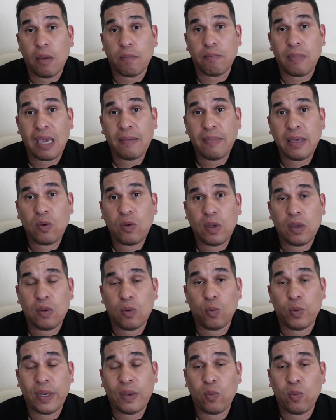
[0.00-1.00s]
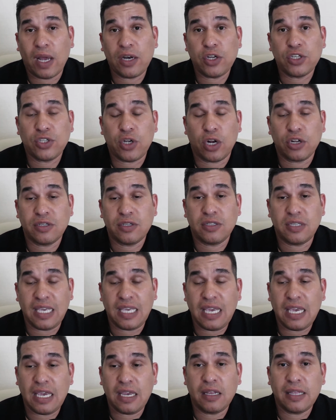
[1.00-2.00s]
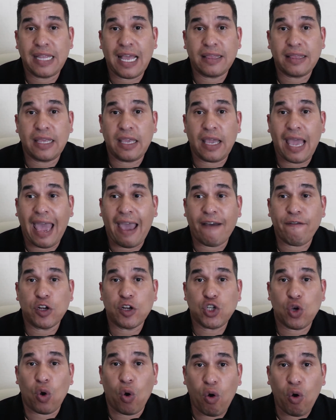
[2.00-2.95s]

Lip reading: Maybe we want to start seeing that the average